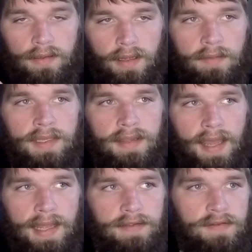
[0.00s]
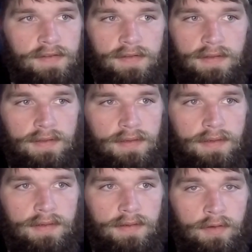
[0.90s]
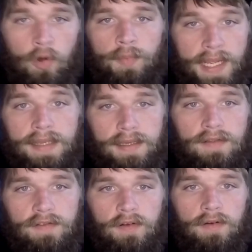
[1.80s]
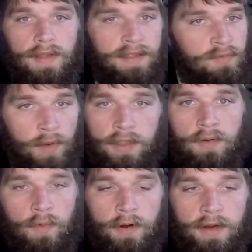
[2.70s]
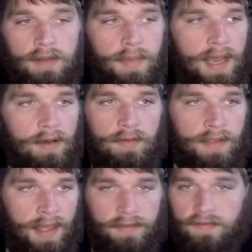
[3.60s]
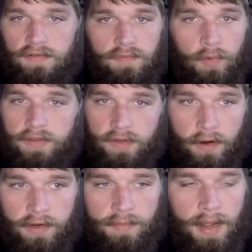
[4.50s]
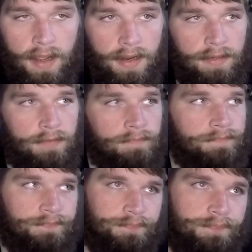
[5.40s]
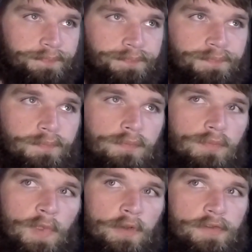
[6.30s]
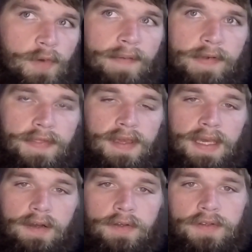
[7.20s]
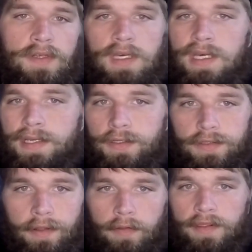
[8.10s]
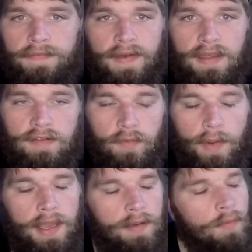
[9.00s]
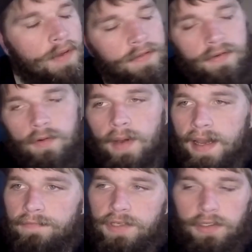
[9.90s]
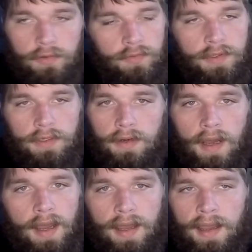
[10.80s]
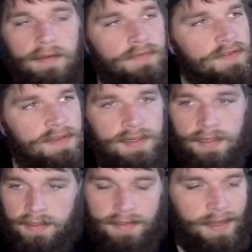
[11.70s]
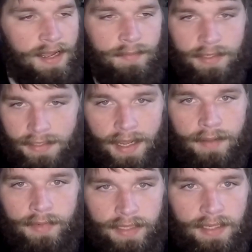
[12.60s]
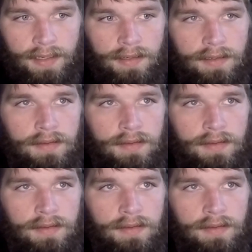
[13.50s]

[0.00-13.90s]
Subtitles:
I mean, that's your main concern. That's what you're worried about. That's what's on your mind. So everything else slowly fades away, whether you have children or not. I've seen it time and time again.